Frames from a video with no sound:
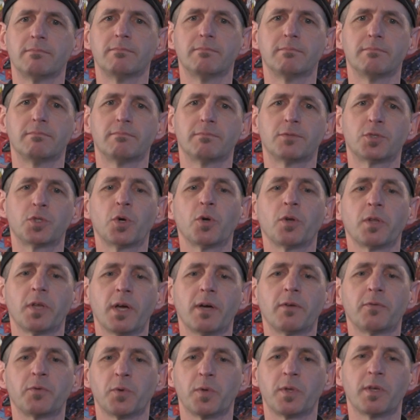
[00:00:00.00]
And
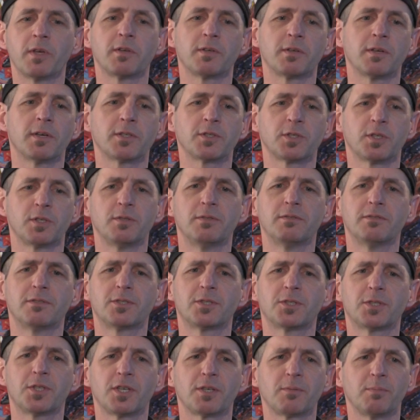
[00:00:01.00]
shortly after, they actually
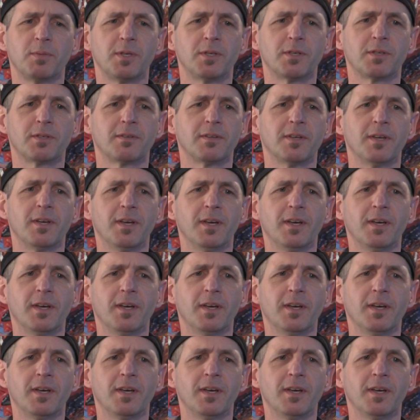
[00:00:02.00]
stuck me in